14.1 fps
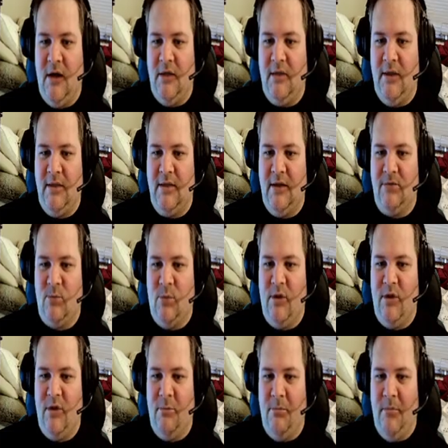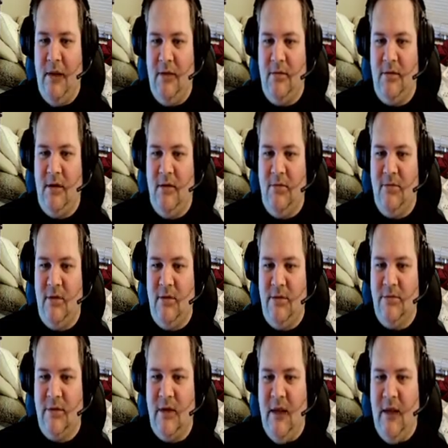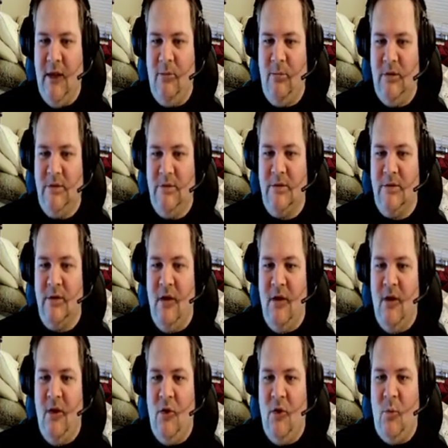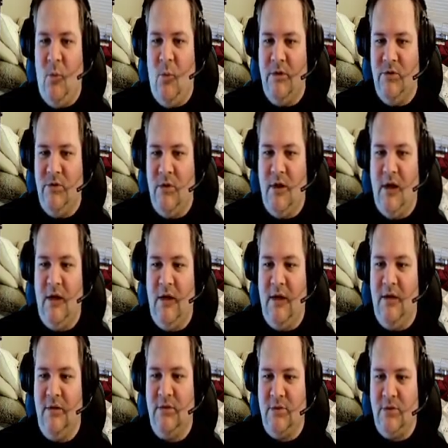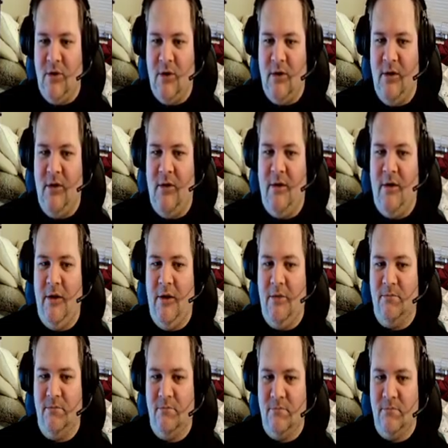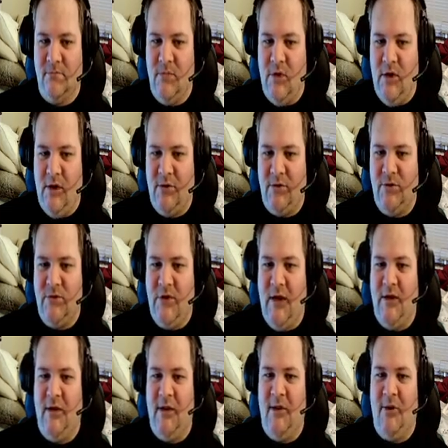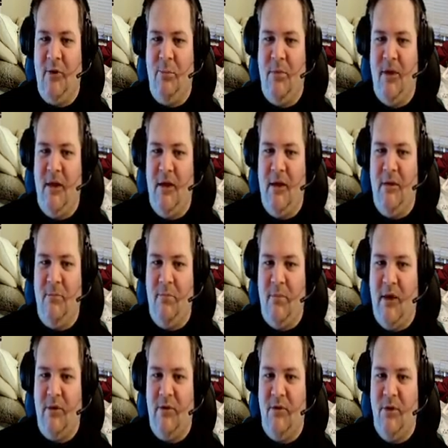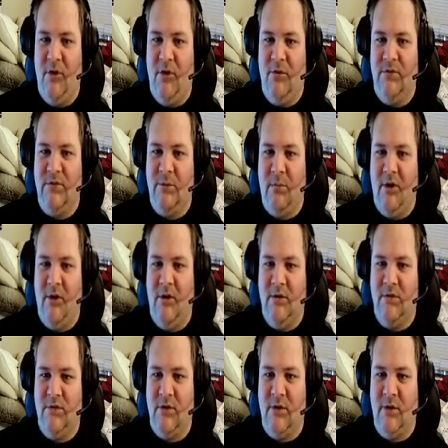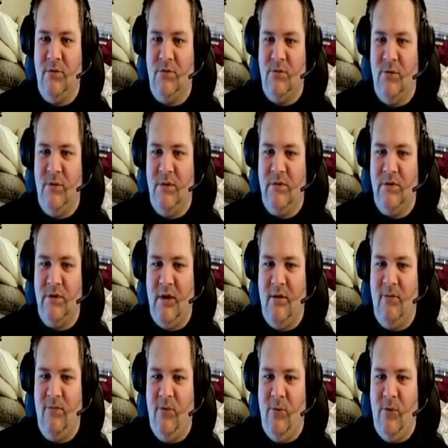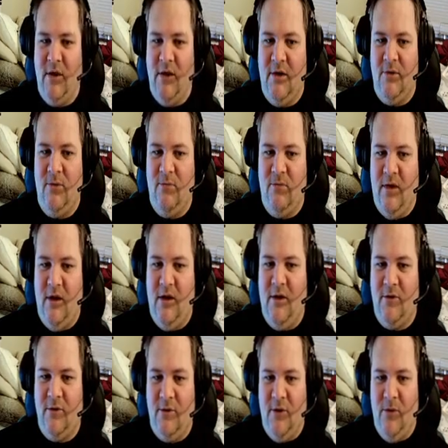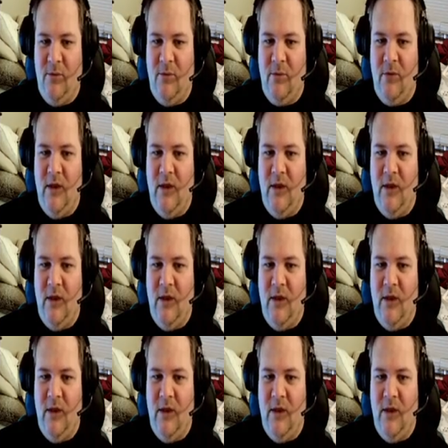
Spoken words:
I think that's one of the main things in this game is once you kind of get started on it, you understand it a little bit better, you know some areas to go to and stuff, you can get your feet under you